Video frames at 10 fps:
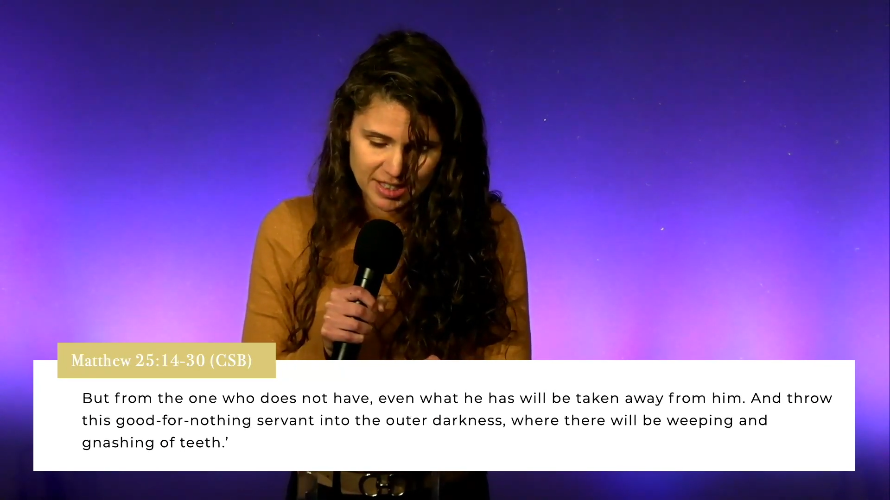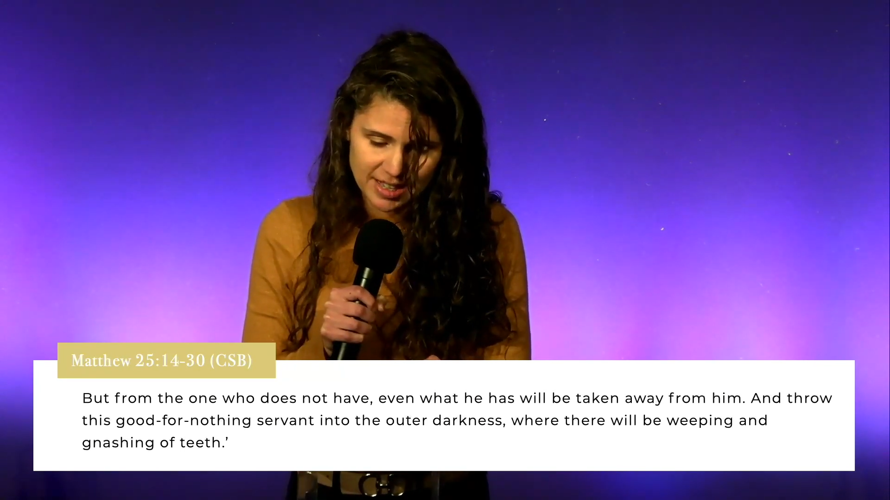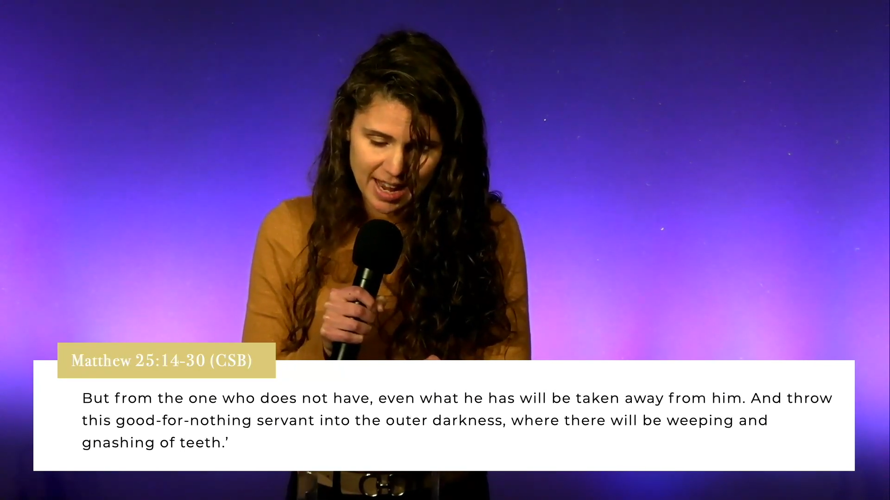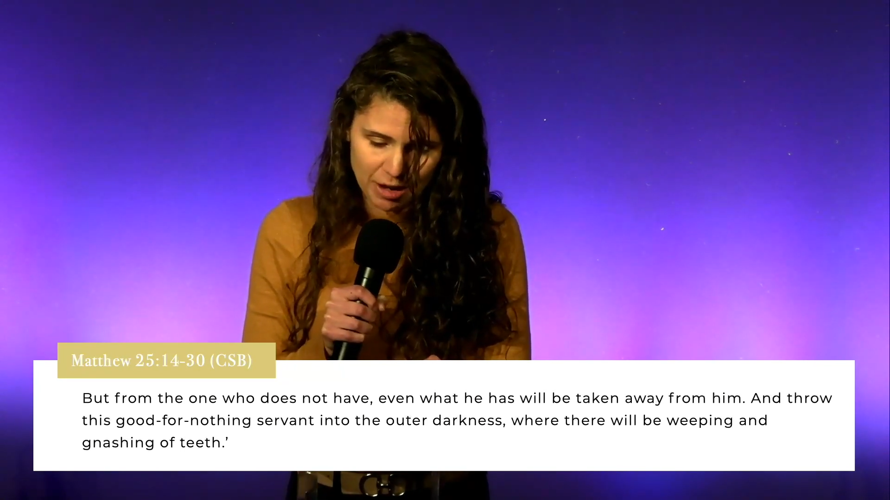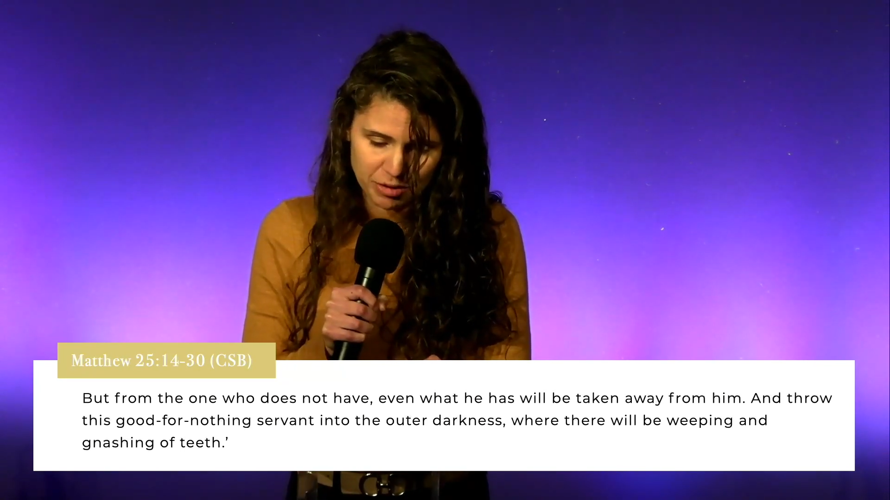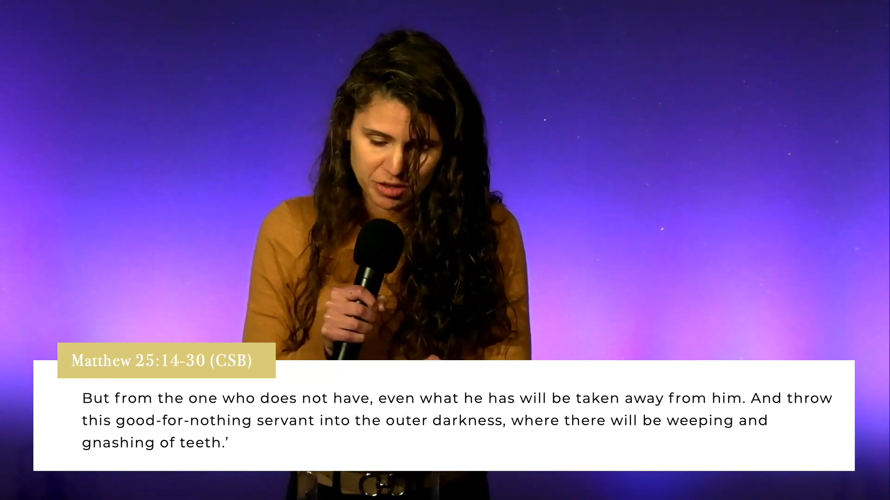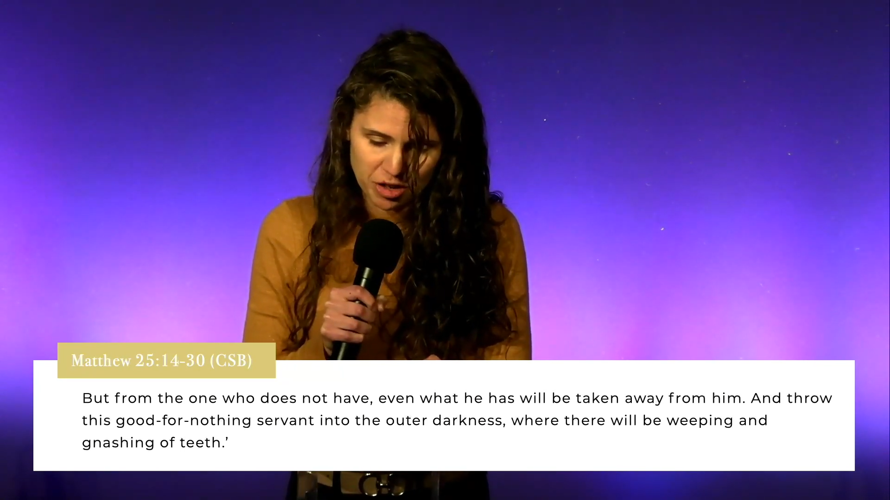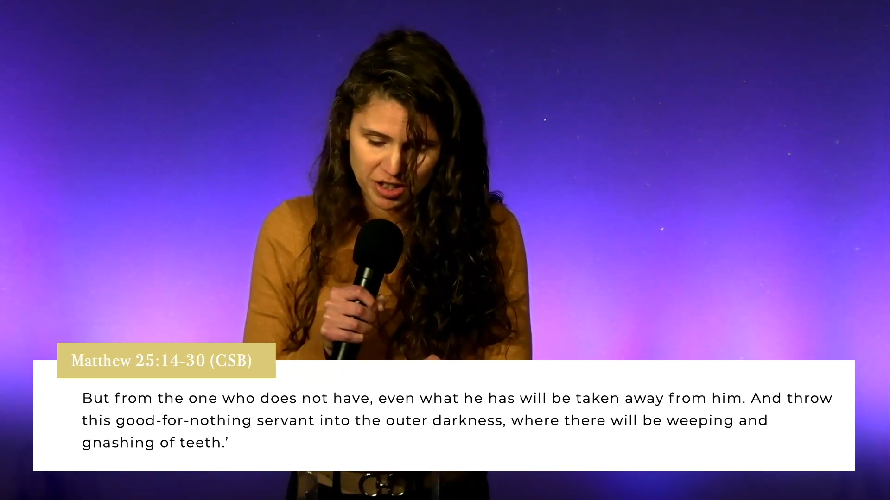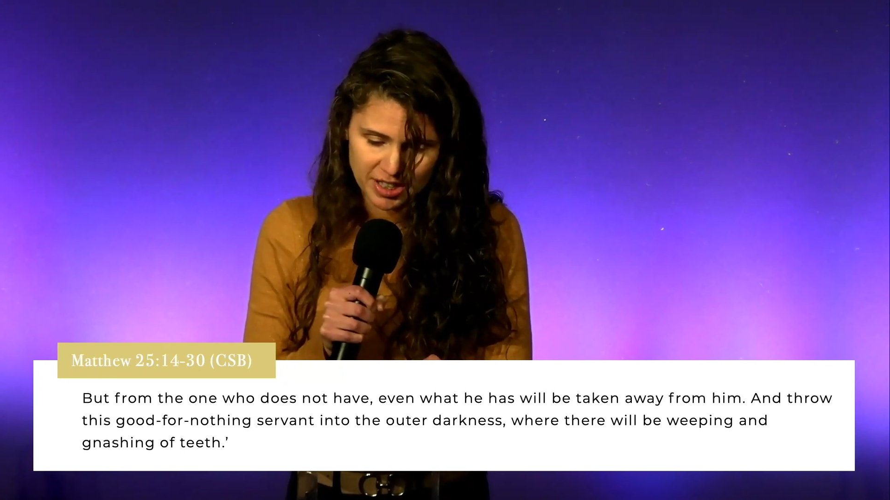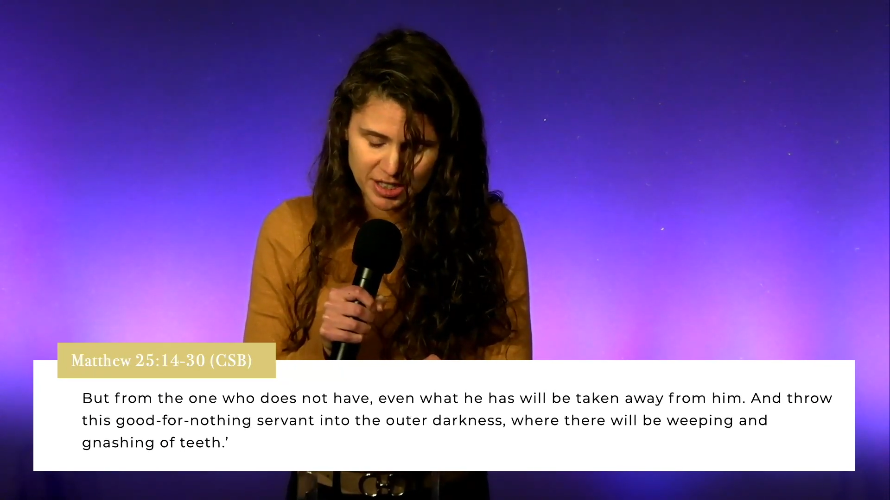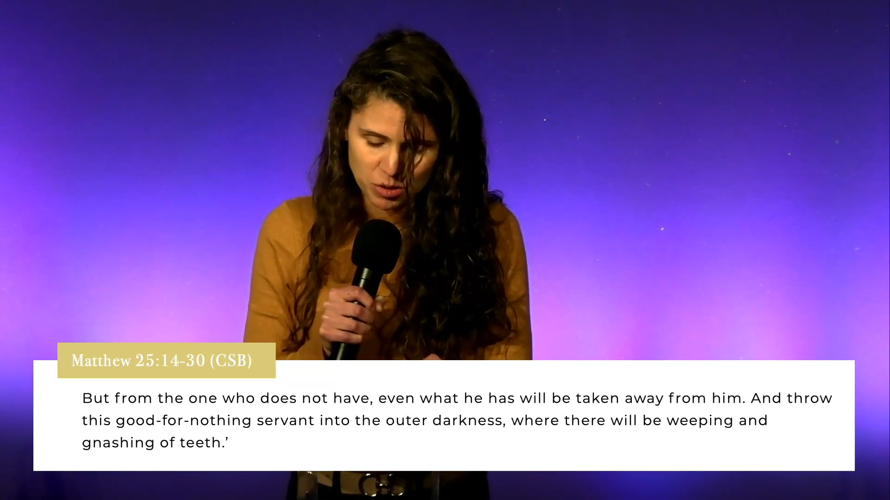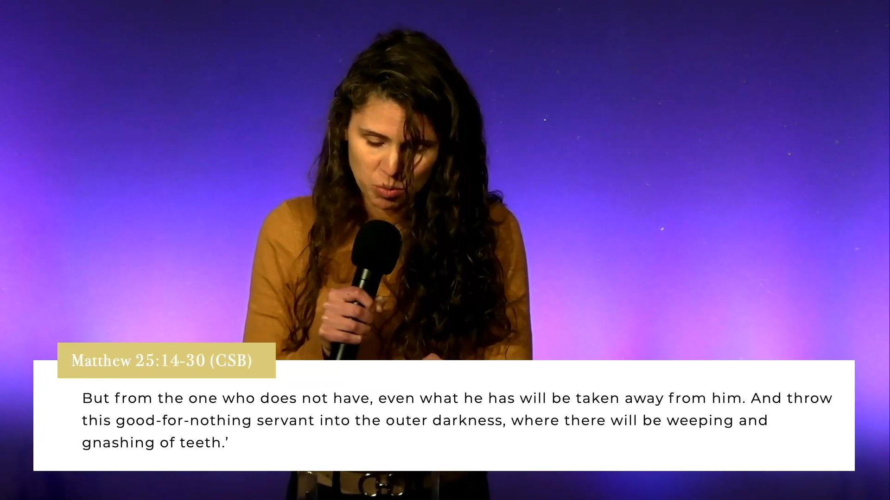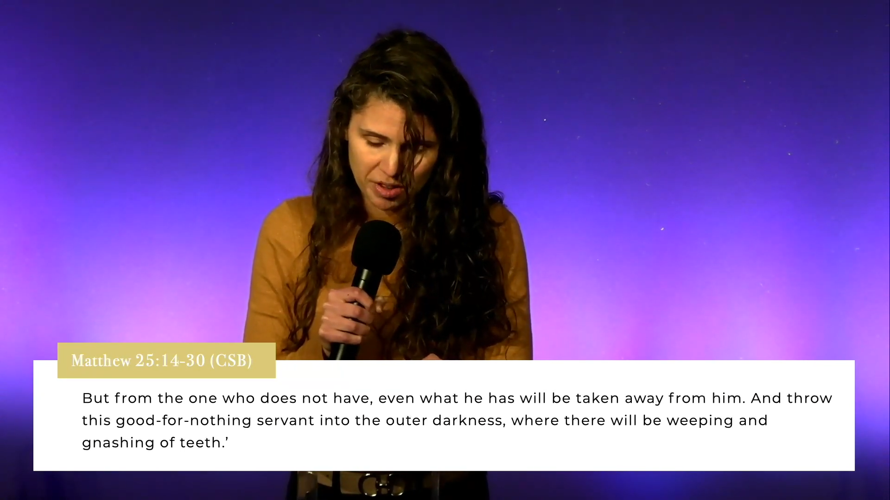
into the outer darkness,